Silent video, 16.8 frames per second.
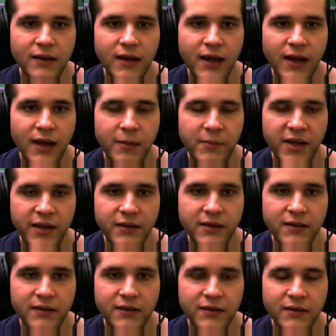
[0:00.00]
element
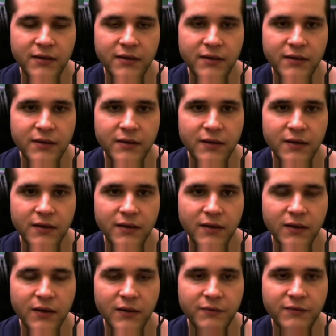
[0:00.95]

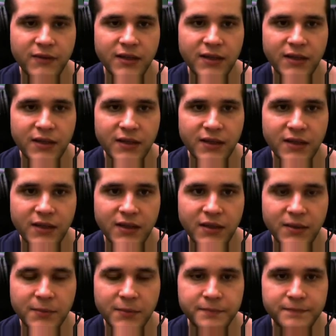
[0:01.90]
of
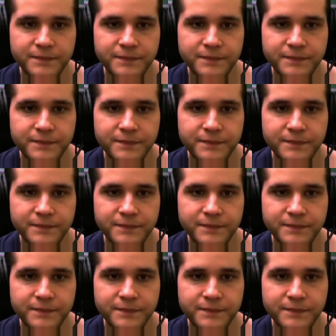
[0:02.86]
the